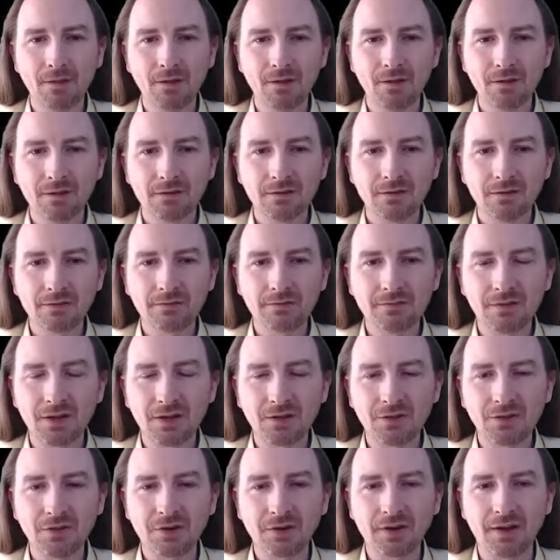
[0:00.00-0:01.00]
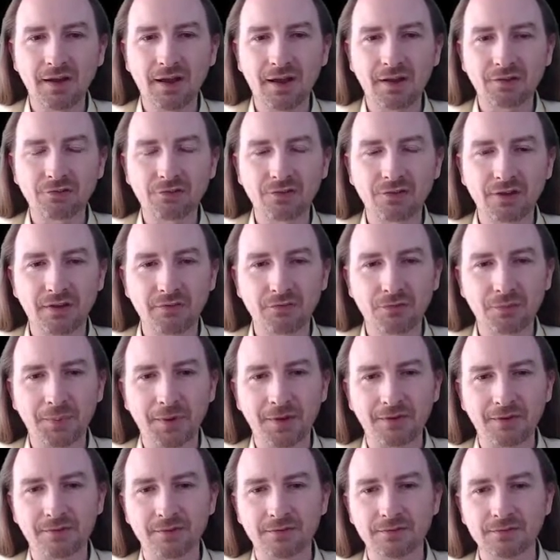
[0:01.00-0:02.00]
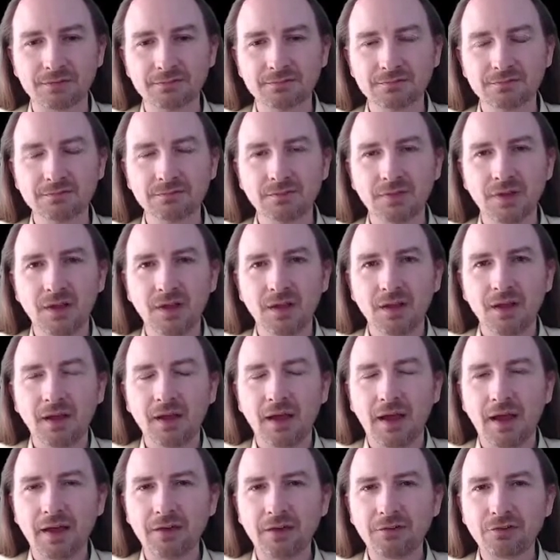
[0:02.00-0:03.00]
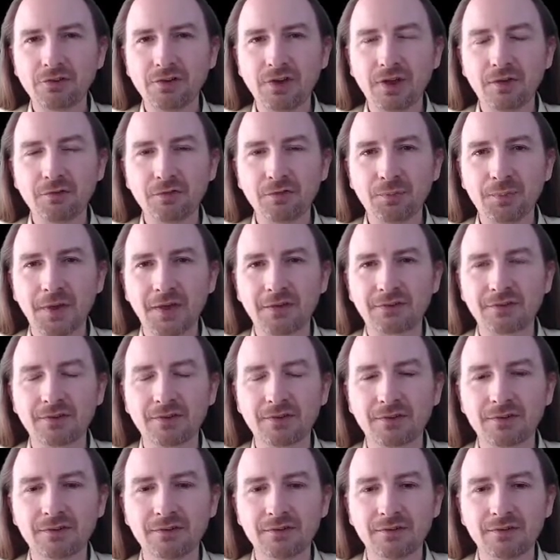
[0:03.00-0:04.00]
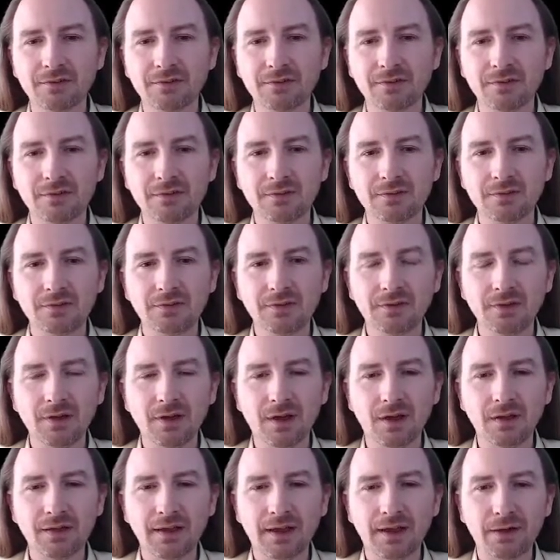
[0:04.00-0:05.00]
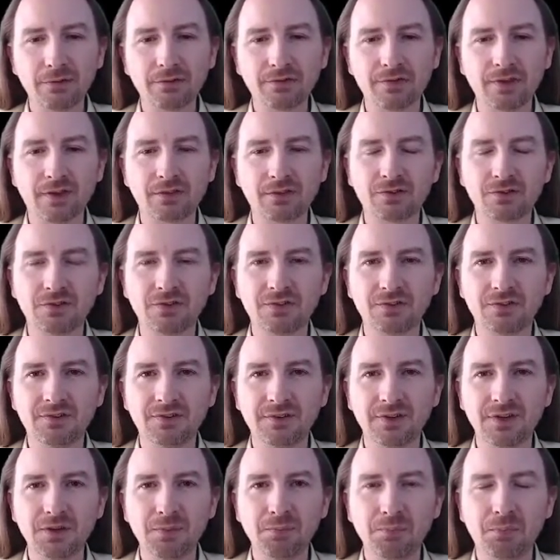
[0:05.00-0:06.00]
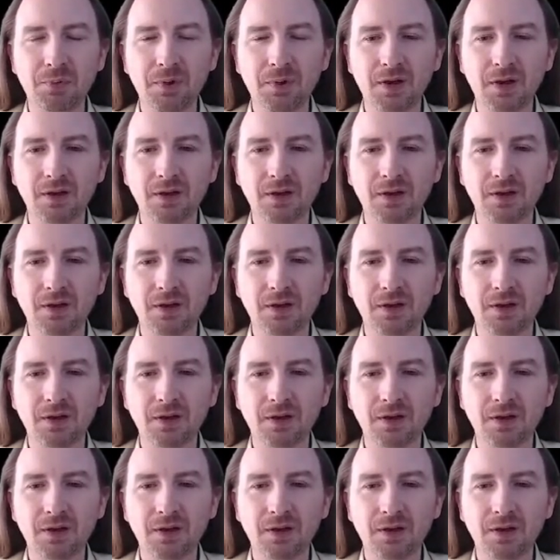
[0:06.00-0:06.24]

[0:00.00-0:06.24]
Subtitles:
Let's take a look at Azure Dev Spaces. Azure Dev Spaces allows us to debug